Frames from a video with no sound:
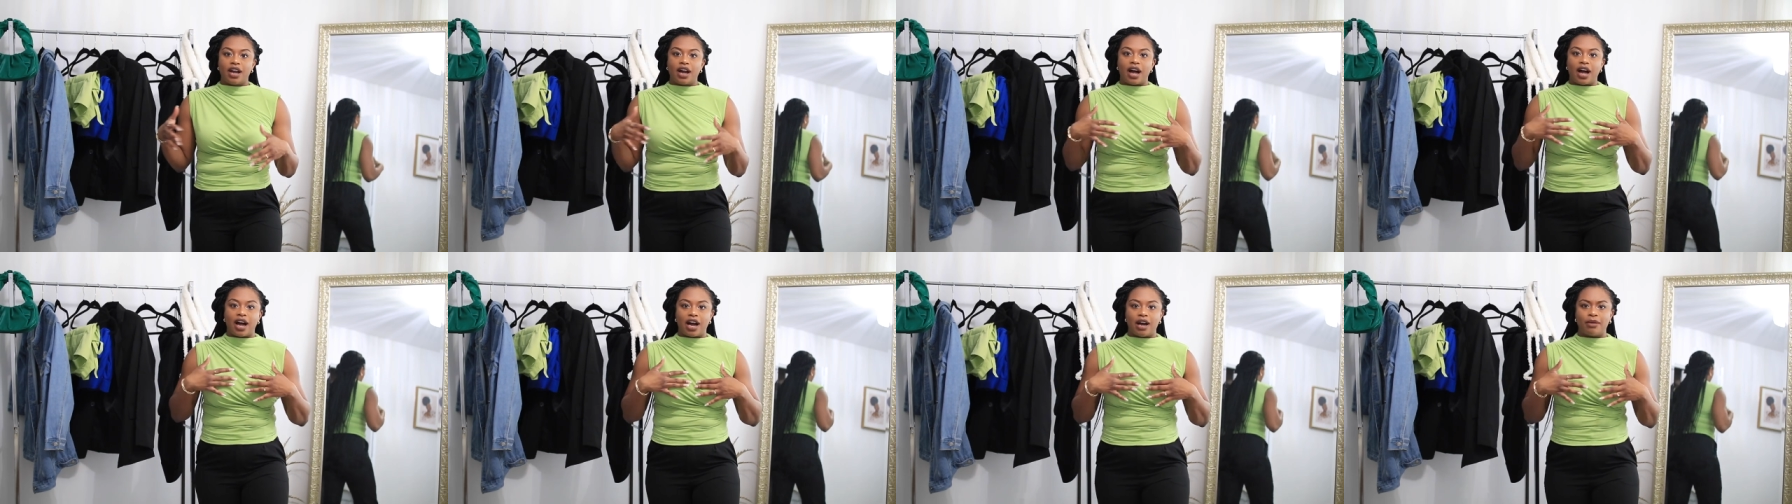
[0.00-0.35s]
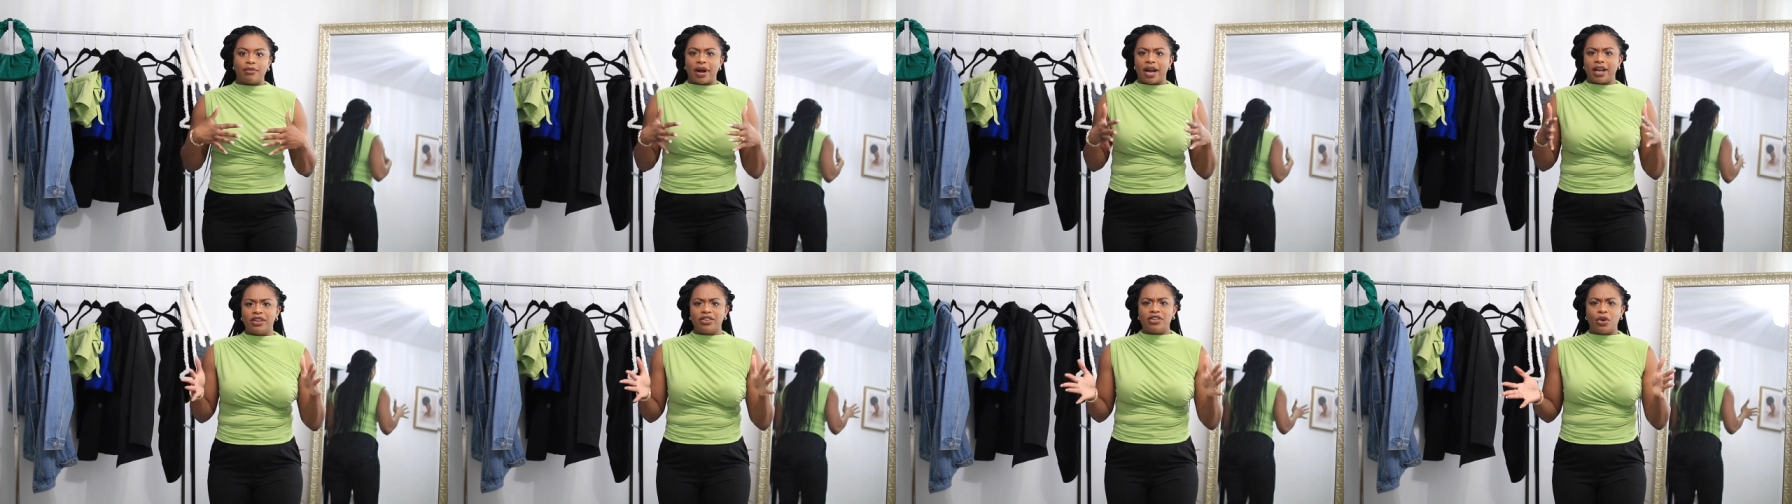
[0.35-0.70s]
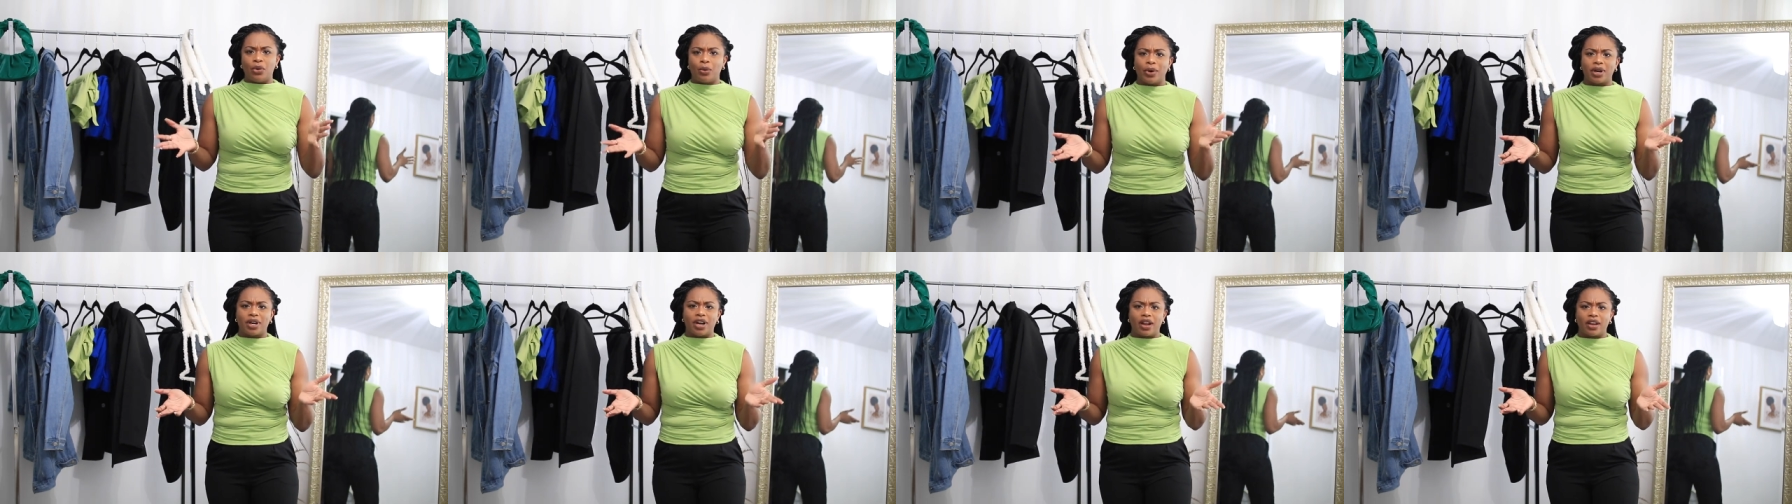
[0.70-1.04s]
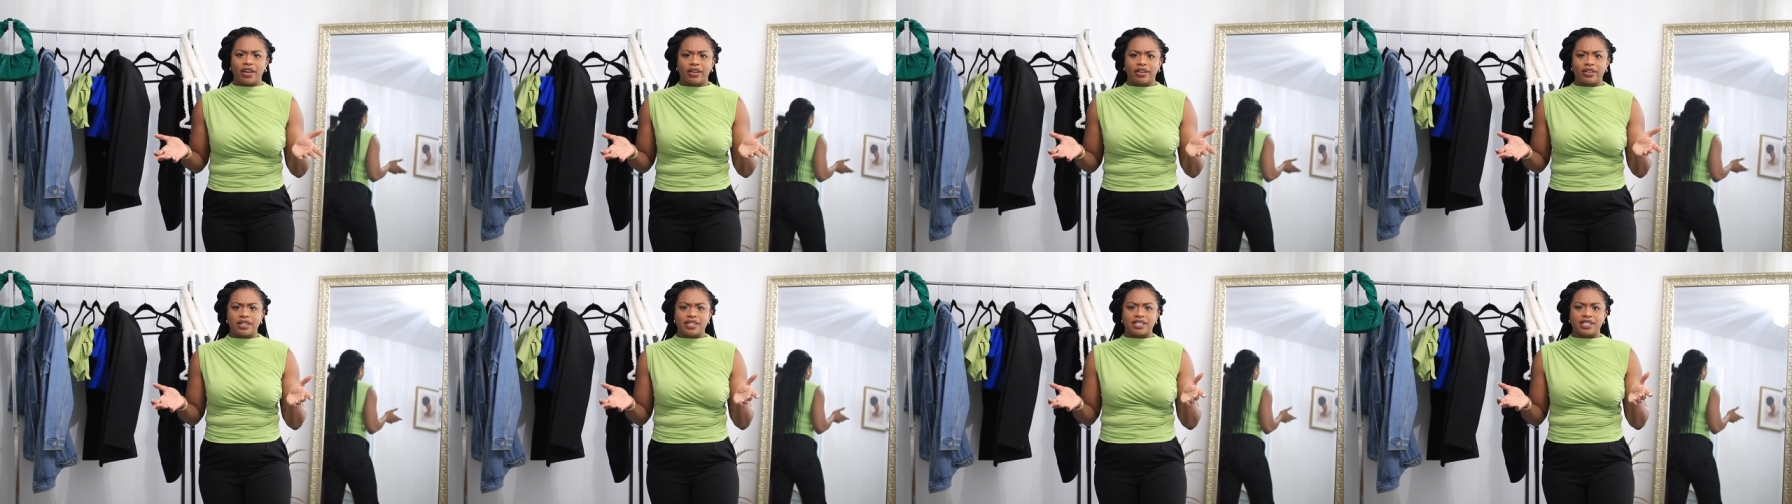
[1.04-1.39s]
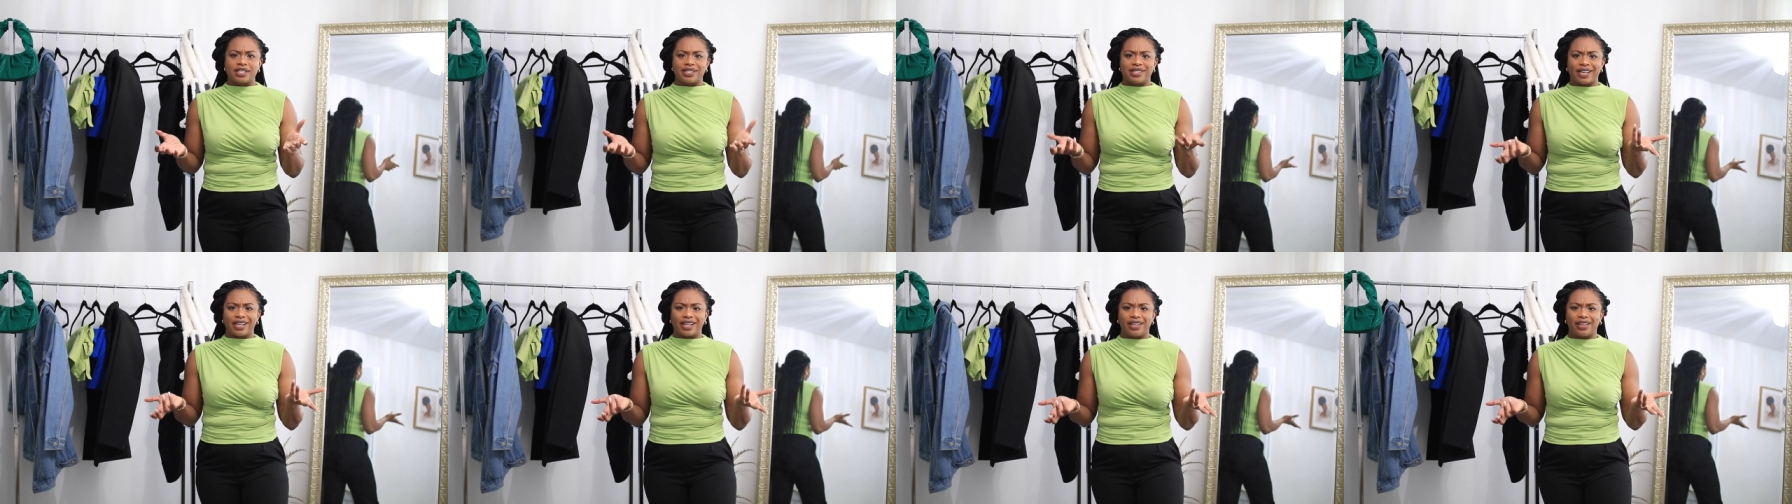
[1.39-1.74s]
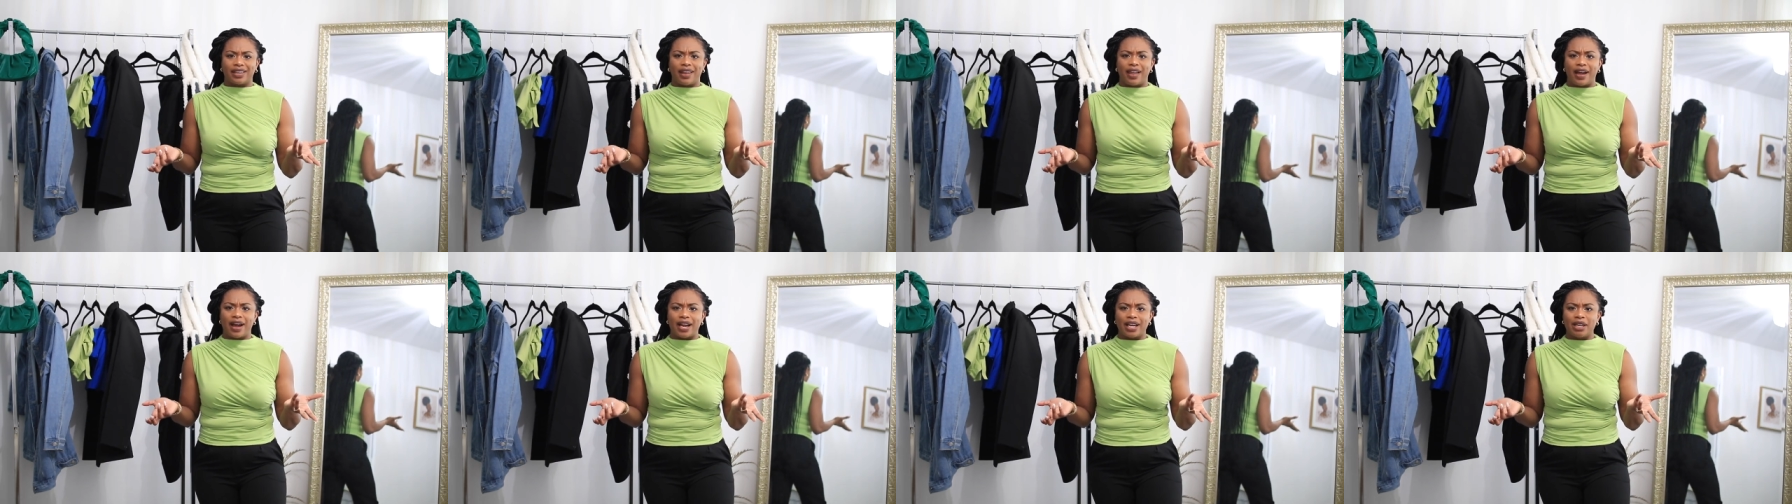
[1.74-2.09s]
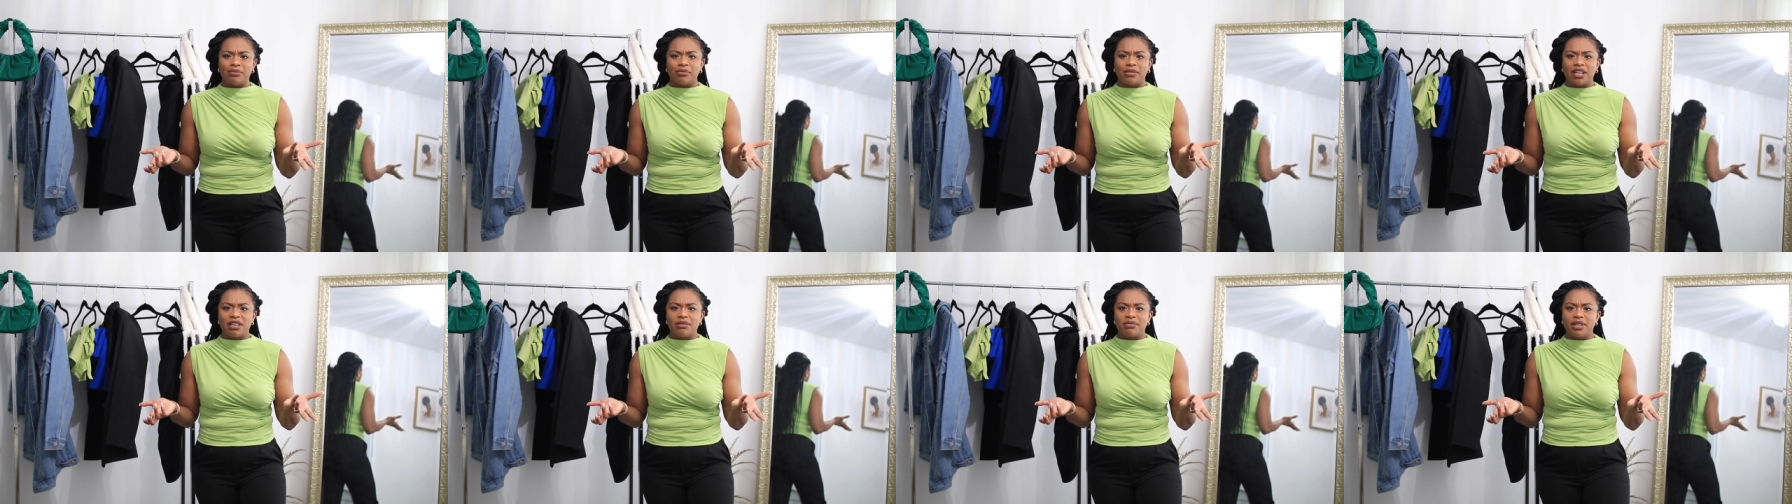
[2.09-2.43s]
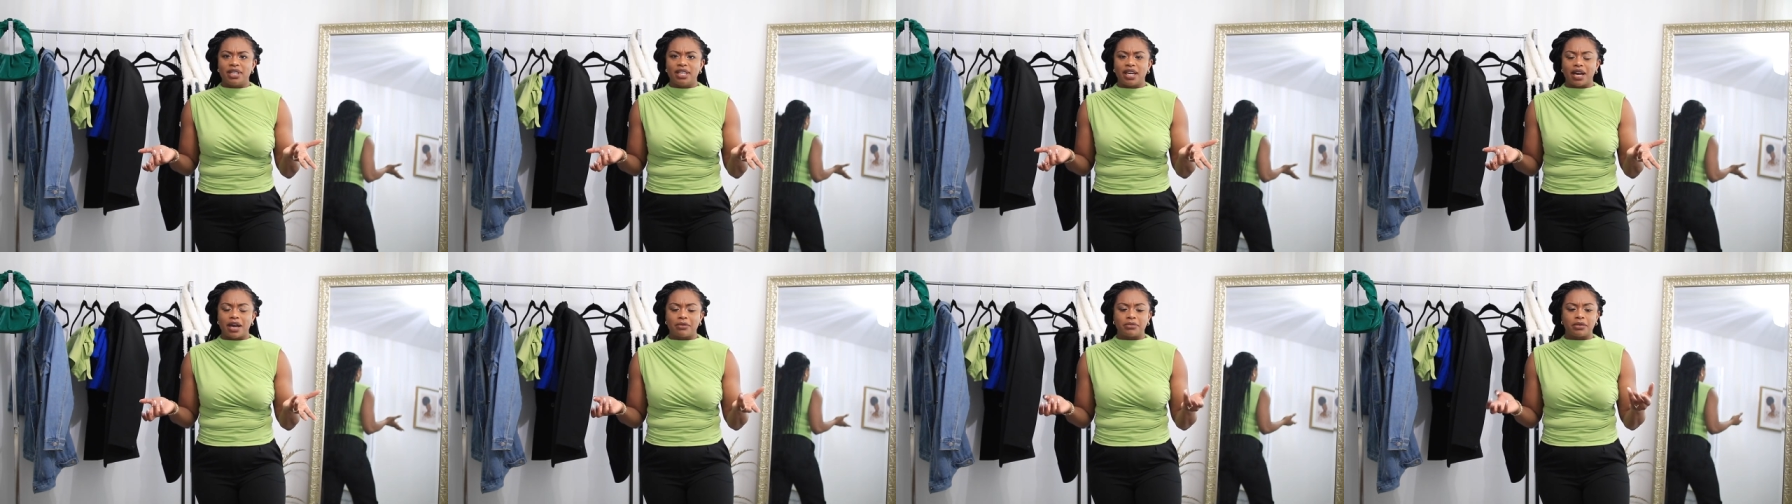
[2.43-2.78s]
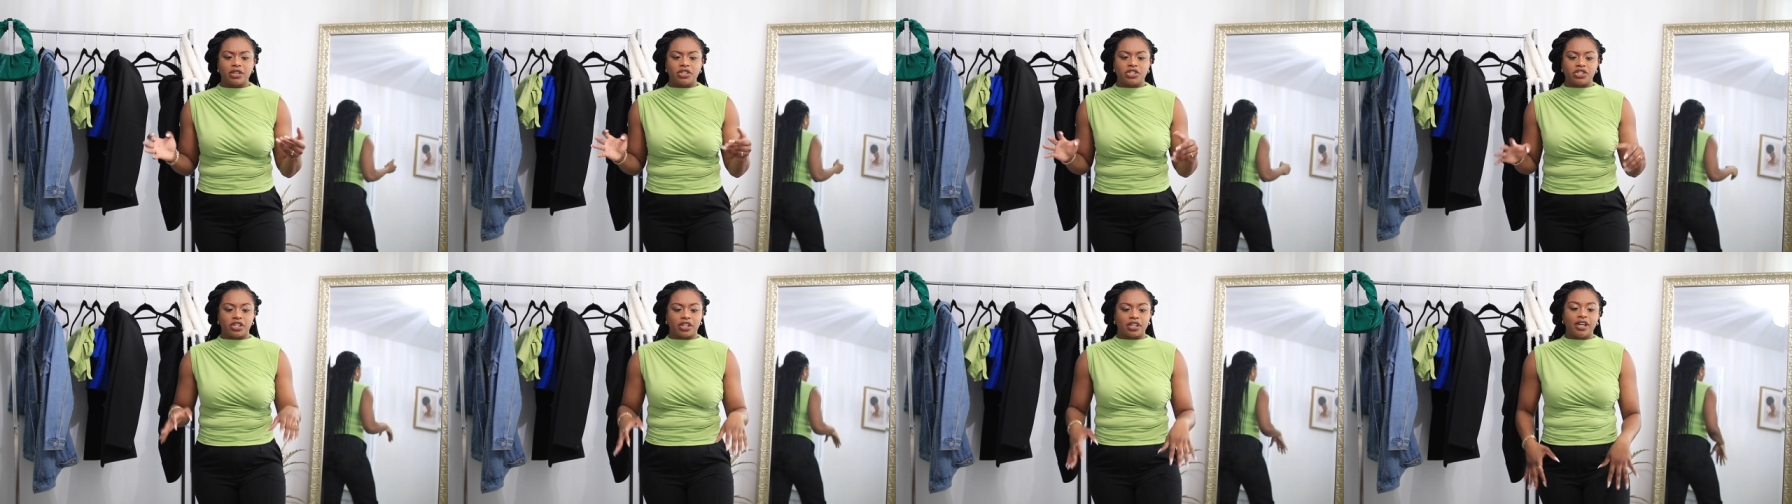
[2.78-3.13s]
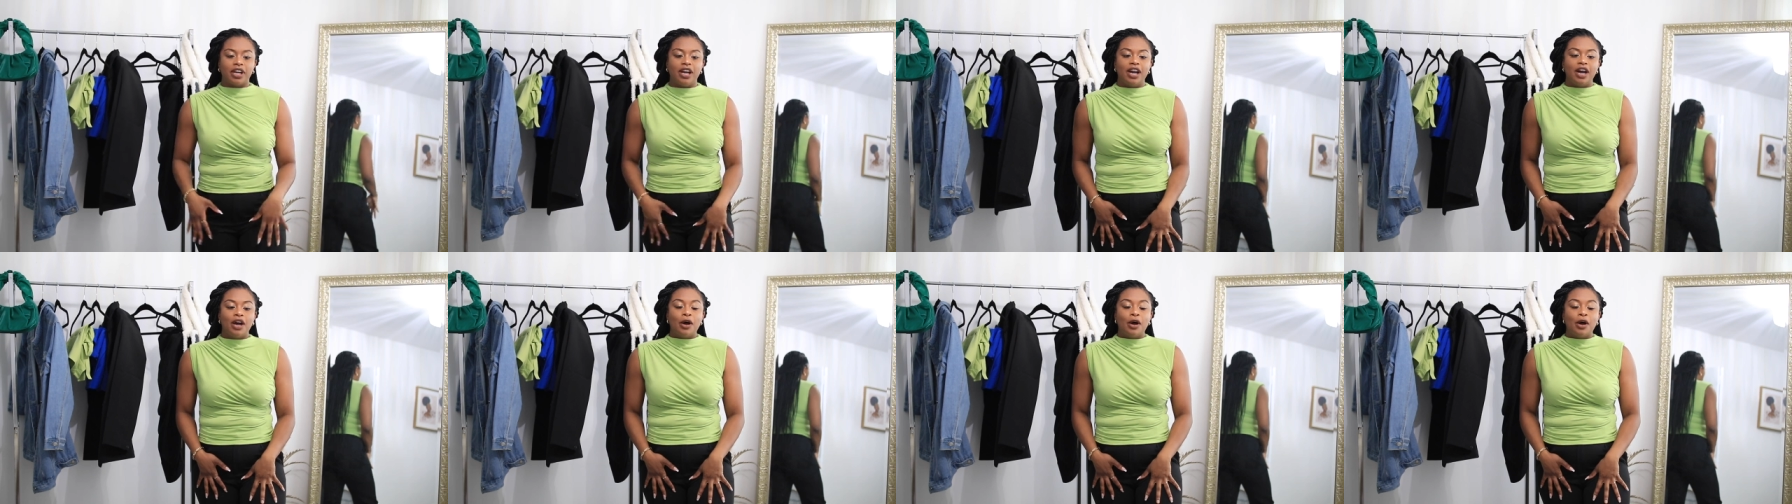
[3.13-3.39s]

Um, I don't know what color this is, like a lime maybe? I'm not sure.